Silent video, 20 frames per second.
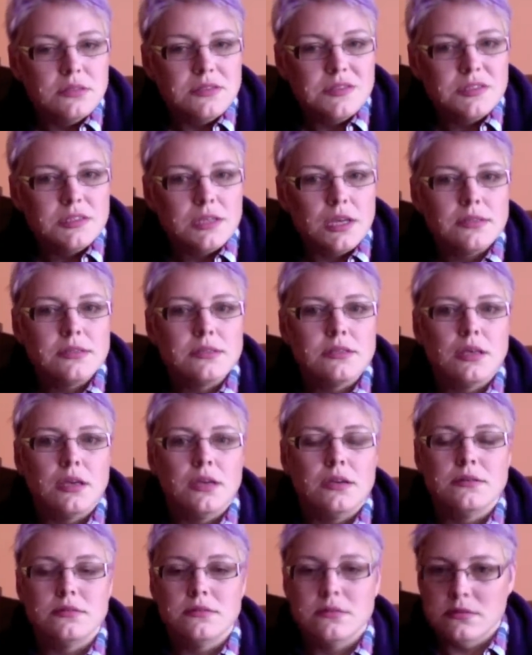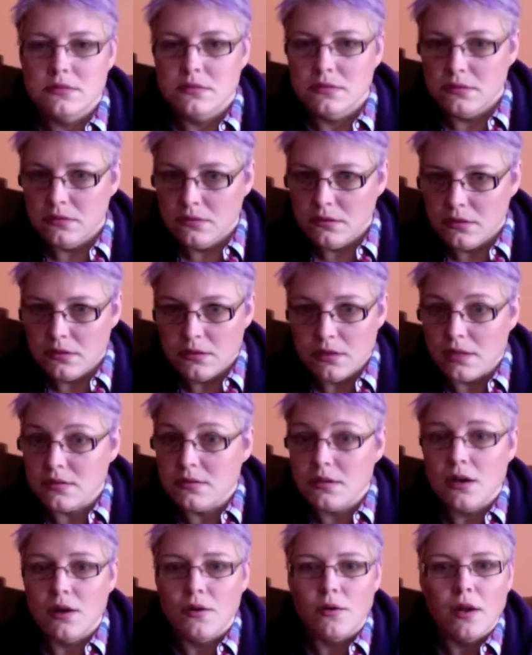discuss things,
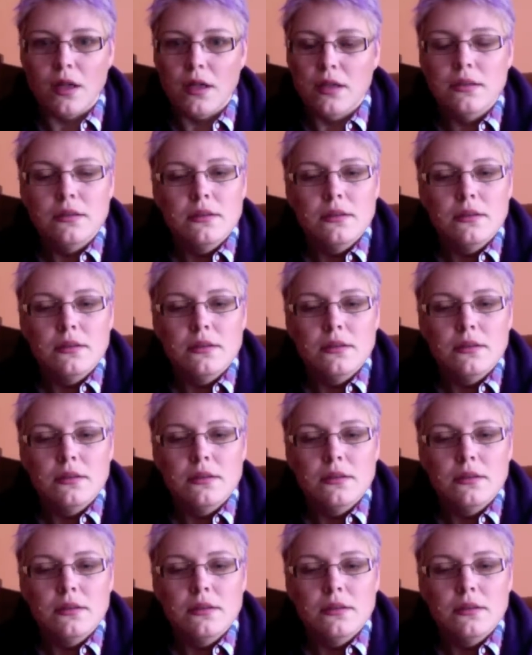etc.